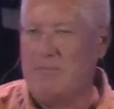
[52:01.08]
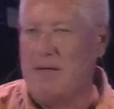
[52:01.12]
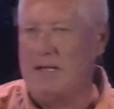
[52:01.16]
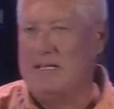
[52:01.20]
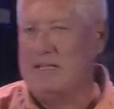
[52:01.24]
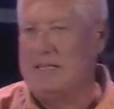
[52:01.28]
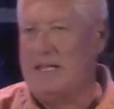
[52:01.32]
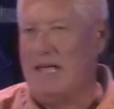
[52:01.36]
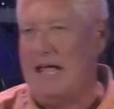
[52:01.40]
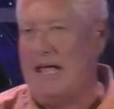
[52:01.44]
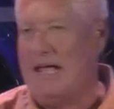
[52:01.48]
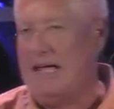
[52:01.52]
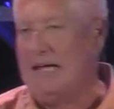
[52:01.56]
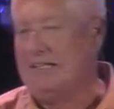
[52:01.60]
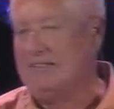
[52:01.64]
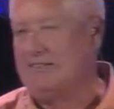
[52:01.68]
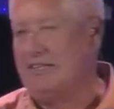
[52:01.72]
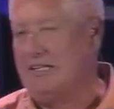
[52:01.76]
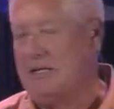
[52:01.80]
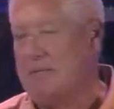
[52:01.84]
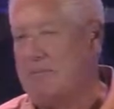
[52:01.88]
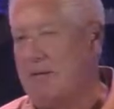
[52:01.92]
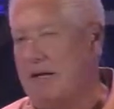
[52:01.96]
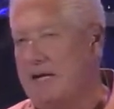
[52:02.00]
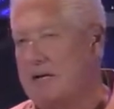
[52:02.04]
he made the eggs
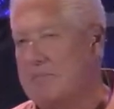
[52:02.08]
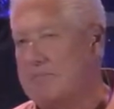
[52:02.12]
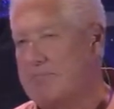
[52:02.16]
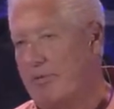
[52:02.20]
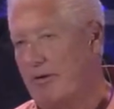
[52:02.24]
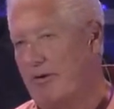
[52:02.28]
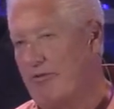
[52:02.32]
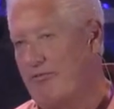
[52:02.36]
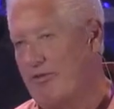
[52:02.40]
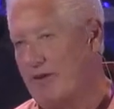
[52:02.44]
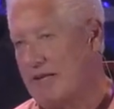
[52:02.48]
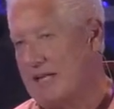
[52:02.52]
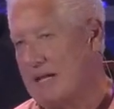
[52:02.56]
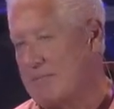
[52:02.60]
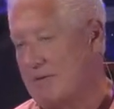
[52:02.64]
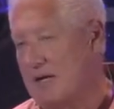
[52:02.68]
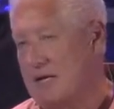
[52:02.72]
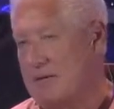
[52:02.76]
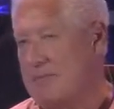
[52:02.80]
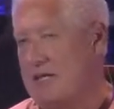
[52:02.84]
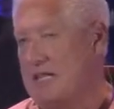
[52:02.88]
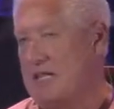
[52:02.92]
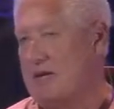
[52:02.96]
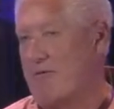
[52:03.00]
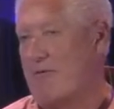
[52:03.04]
and he made them perfect. I'm
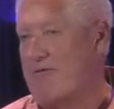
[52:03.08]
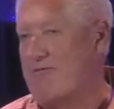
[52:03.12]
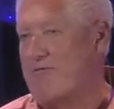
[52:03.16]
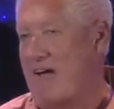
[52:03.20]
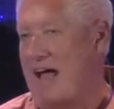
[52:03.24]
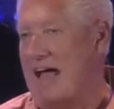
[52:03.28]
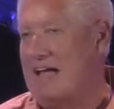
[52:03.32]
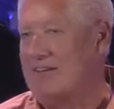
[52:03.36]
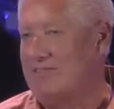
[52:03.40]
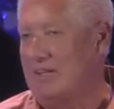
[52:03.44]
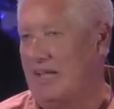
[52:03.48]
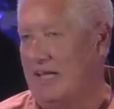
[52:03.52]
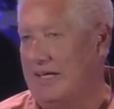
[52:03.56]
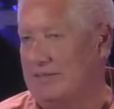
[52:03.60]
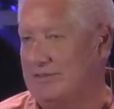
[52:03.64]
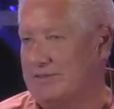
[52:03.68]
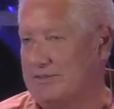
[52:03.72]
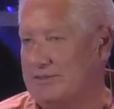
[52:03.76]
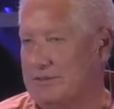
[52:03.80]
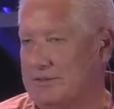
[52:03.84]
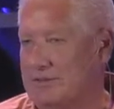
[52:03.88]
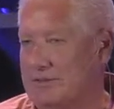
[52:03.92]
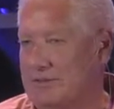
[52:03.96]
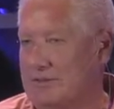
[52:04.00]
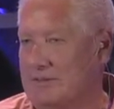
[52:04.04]
going to be there for five
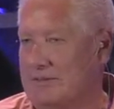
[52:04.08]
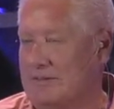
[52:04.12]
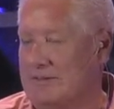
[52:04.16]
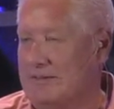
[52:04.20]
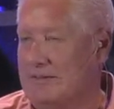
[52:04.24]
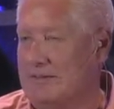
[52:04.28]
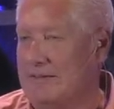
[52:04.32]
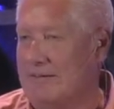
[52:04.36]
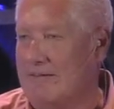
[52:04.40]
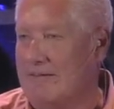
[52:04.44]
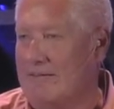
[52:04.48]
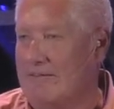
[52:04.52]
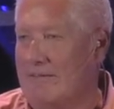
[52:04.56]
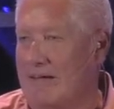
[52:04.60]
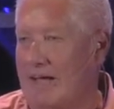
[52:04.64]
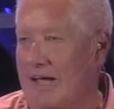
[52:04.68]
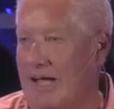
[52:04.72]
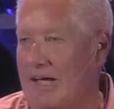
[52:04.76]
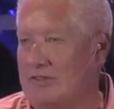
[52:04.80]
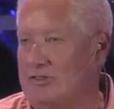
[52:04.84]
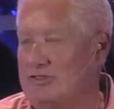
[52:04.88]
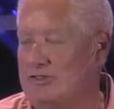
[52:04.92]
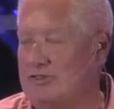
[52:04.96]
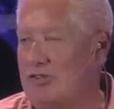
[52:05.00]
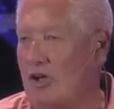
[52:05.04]
days.
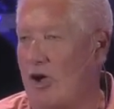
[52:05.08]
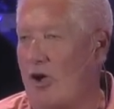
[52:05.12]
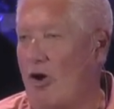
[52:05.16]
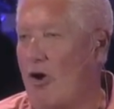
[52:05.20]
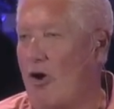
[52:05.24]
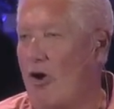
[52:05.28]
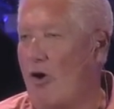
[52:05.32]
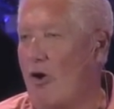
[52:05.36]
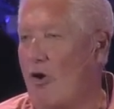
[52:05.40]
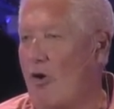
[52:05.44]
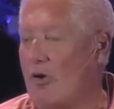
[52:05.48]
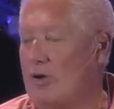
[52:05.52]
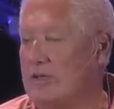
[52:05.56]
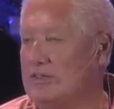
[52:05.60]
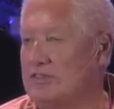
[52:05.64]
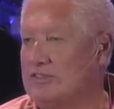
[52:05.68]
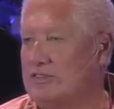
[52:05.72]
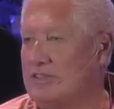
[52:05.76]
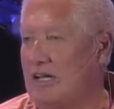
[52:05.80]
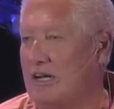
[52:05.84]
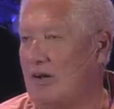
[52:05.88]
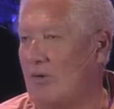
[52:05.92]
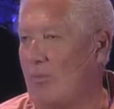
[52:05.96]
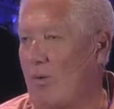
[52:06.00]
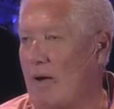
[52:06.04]
And so
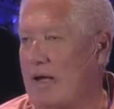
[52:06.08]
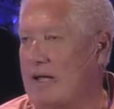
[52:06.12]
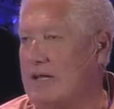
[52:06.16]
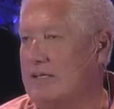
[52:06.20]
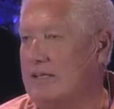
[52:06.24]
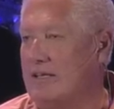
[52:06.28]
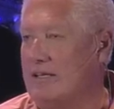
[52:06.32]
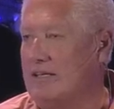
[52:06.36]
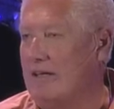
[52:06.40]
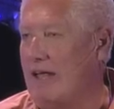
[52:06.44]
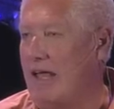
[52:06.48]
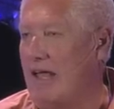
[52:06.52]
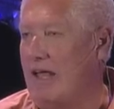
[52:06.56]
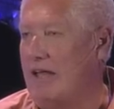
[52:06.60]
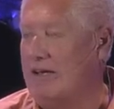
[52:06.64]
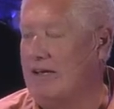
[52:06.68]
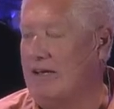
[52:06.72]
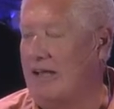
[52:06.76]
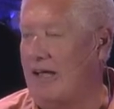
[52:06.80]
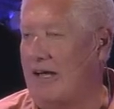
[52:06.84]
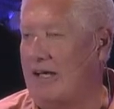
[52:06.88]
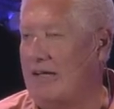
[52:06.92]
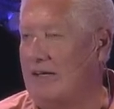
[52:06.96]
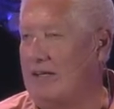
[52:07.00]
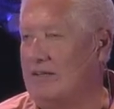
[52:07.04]
instead of waiting to the
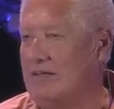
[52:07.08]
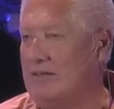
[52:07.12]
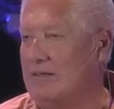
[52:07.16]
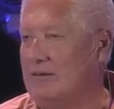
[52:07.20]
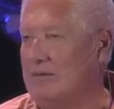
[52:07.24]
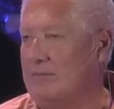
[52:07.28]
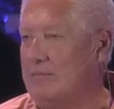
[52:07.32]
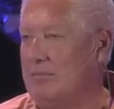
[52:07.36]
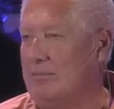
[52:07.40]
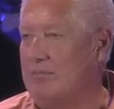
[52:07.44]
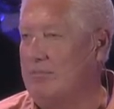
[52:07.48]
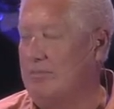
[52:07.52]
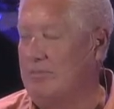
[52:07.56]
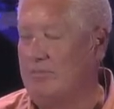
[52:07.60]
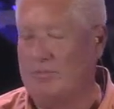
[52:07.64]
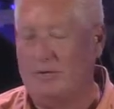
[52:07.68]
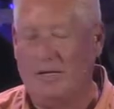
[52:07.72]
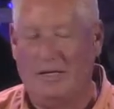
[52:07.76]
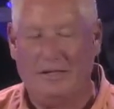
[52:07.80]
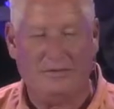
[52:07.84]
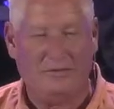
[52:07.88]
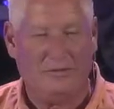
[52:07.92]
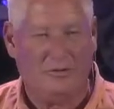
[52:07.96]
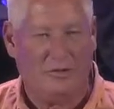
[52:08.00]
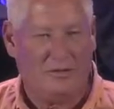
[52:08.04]
end, I
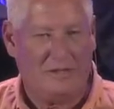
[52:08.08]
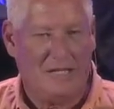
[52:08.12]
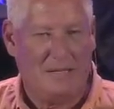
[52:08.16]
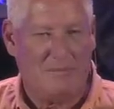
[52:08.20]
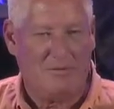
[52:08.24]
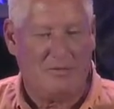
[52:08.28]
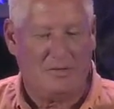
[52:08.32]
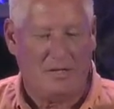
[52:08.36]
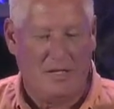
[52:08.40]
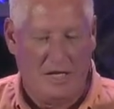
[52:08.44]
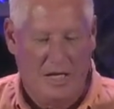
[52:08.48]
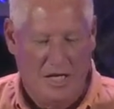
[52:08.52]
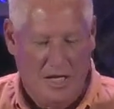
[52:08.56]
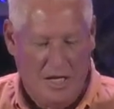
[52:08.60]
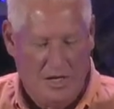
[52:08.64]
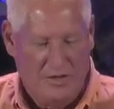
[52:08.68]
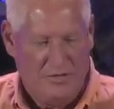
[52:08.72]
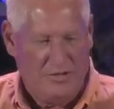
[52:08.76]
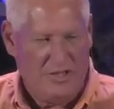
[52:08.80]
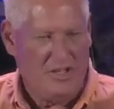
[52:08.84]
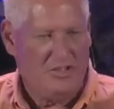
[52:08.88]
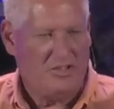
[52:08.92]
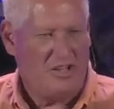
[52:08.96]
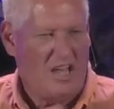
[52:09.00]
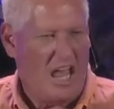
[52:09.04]
I looked at him and said,
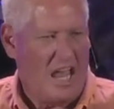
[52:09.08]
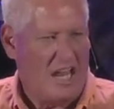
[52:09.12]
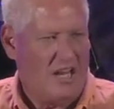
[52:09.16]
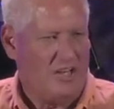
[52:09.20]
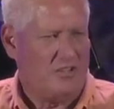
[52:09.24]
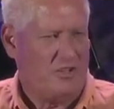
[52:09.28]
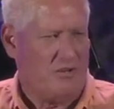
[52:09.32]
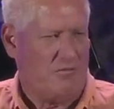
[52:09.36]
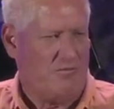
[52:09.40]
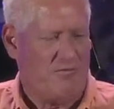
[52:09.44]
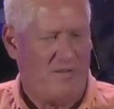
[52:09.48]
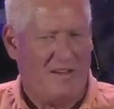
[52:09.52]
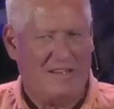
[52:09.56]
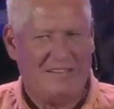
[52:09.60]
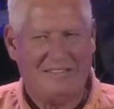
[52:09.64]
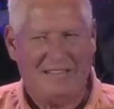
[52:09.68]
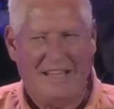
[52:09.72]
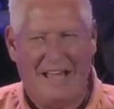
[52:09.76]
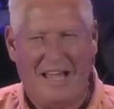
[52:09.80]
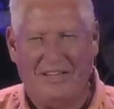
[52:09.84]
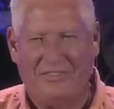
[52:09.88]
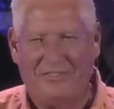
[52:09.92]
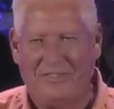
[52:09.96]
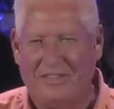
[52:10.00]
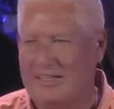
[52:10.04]
"These eggs are
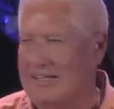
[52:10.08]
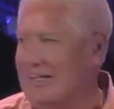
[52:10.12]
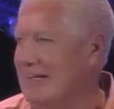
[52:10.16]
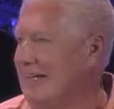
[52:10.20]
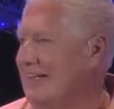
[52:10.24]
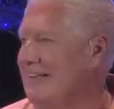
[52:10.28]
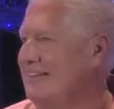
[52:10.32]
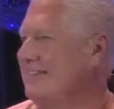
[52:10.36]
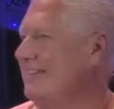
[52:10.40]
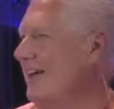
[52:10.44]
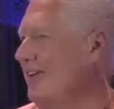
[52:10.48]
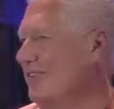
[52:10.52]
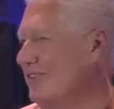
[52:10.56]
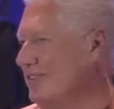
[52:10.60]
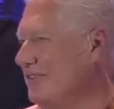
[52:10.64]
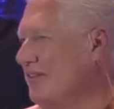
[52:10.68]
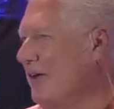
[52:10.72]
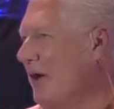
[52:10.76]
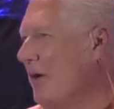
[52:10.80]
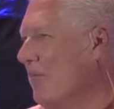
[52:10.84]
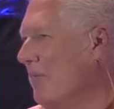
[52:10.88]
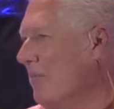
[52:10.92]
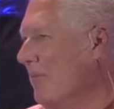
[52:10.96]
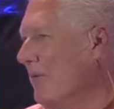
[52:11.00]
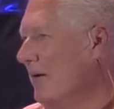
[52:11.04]
fantastic." This sounds
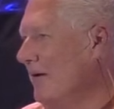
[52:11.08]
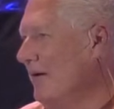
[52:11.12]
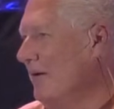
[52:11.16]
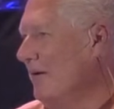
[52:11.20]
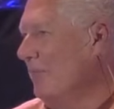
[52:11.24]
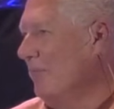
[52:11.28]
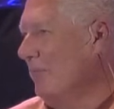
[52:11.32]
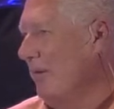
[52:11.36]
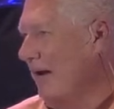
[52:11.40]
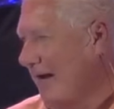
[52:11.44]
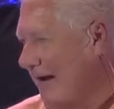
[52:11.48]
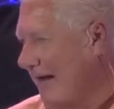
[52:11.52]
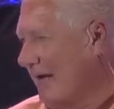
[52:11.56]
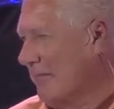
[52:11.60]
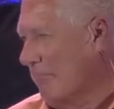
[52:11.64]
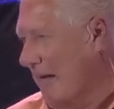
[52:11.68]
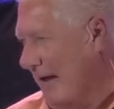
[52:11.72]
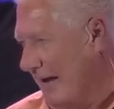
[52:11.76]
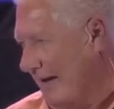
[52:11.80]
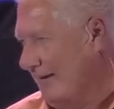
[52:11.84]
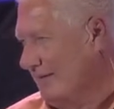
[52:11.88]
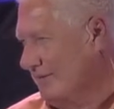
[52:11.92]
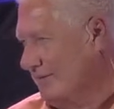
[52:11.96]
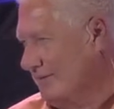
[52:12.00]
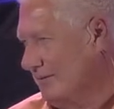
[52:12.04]
dumb, but I like
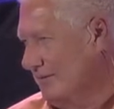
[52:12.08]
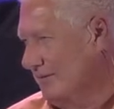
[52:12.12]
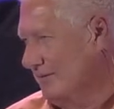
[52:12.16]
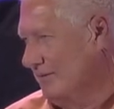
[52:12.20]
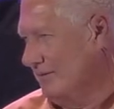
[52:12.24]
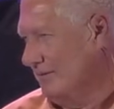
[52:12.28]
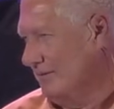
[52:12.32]
my eggs